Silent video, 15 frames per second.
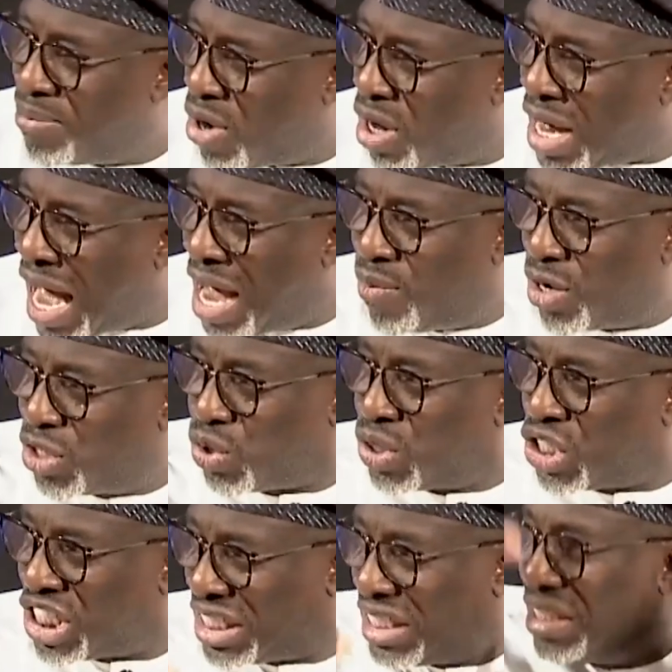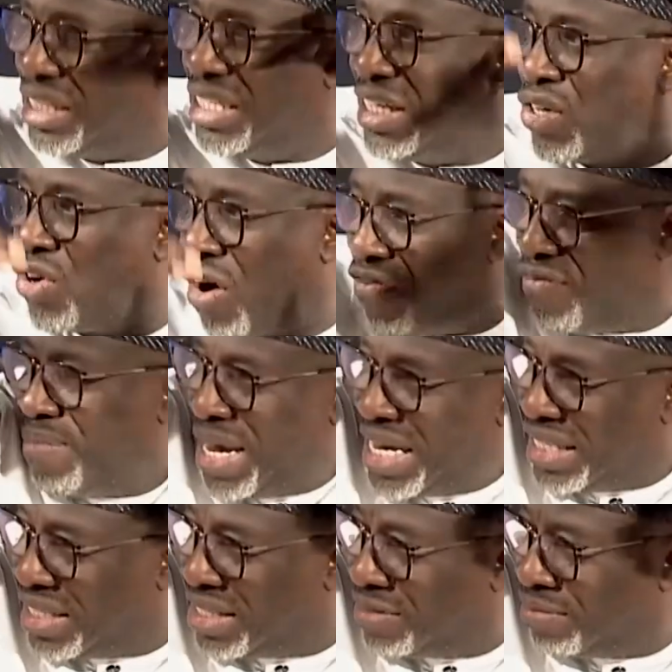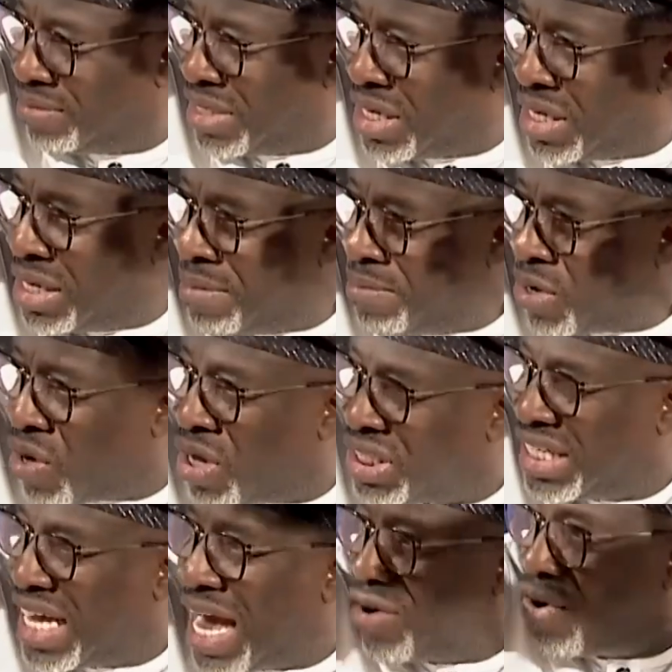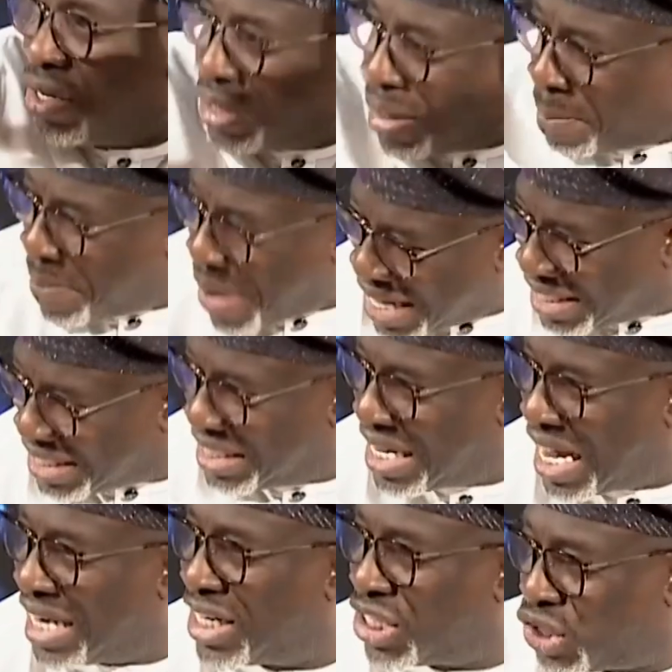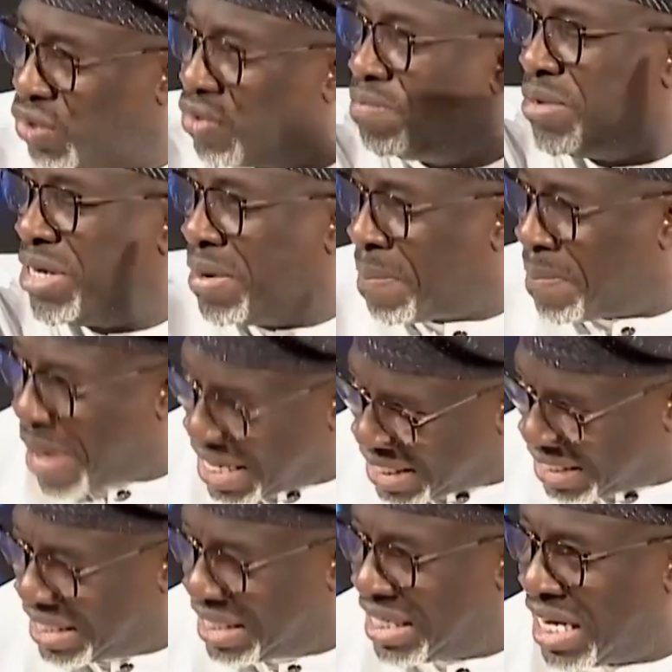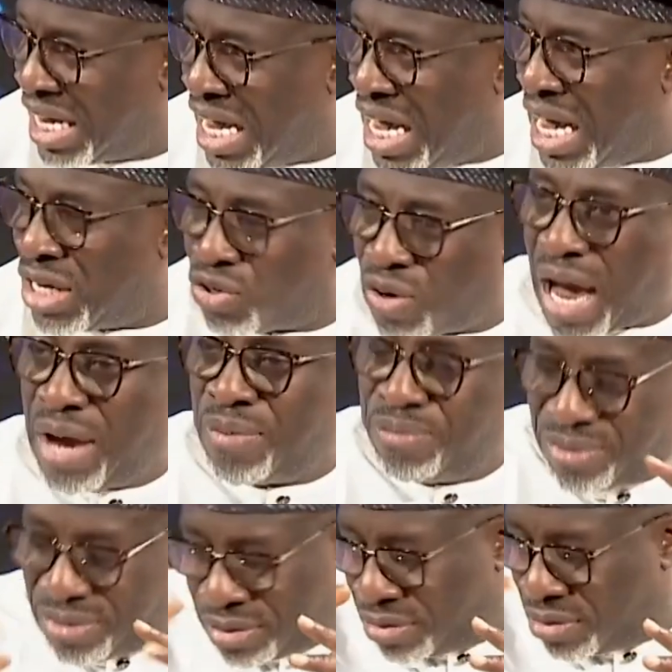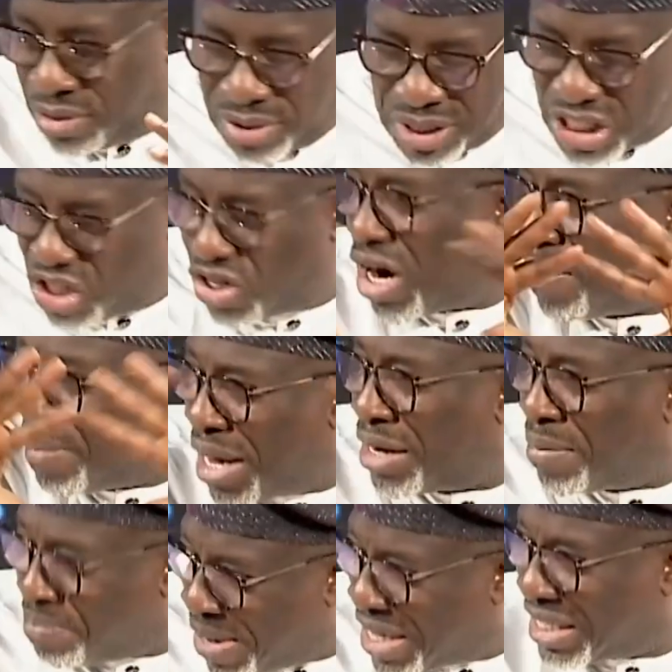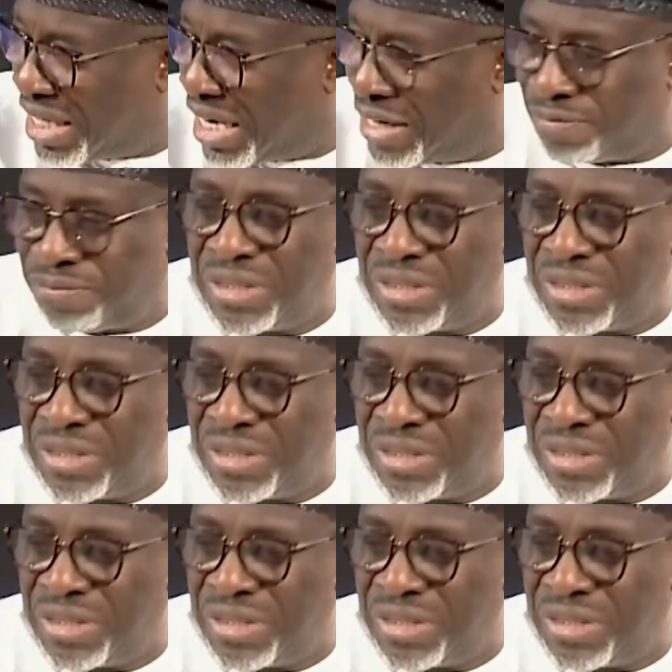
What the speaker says: I want to shield the government because they are not the party and they shouldn't be the party. So this is not about the president.